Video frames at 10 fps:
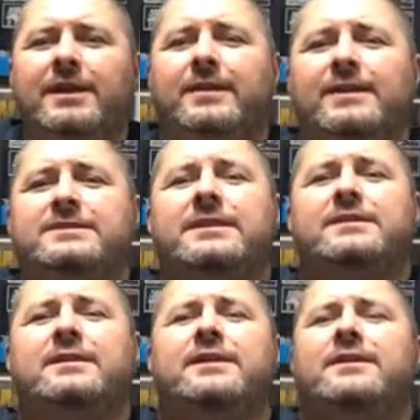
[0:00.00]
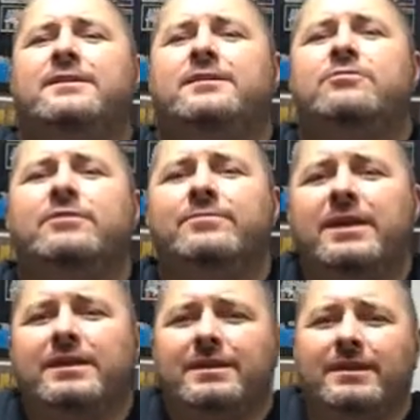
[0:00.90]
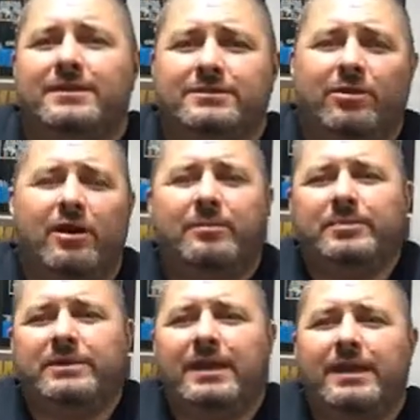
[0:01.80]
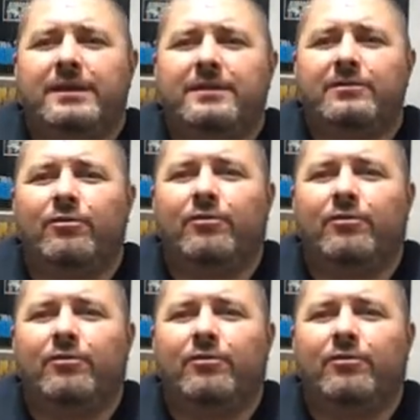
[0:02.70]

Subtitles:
And that's it. You can make it as complicated